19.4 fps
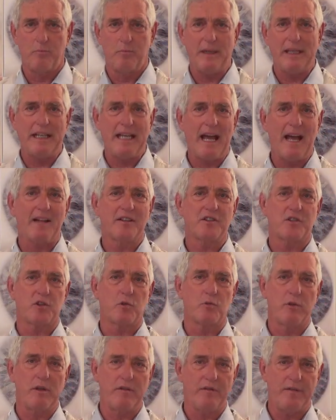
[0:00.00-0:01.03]
begins
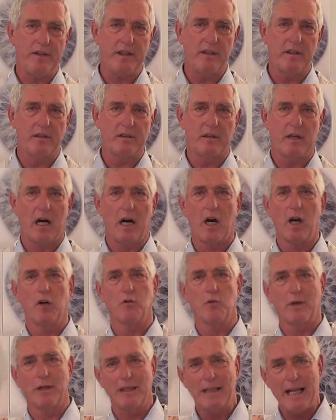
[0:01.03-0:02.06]
to reveal
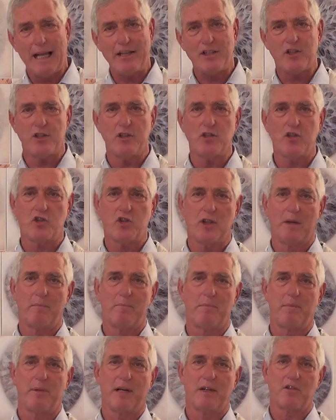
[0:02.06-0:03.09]
our
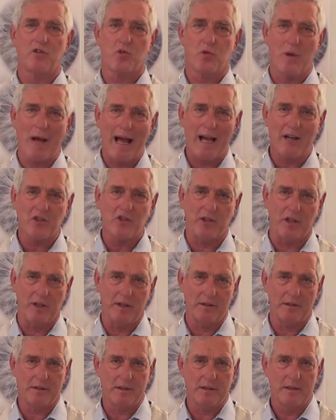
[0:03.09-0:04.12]
relationship
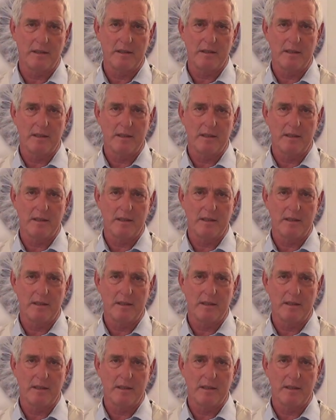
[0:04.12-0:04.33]
attractions.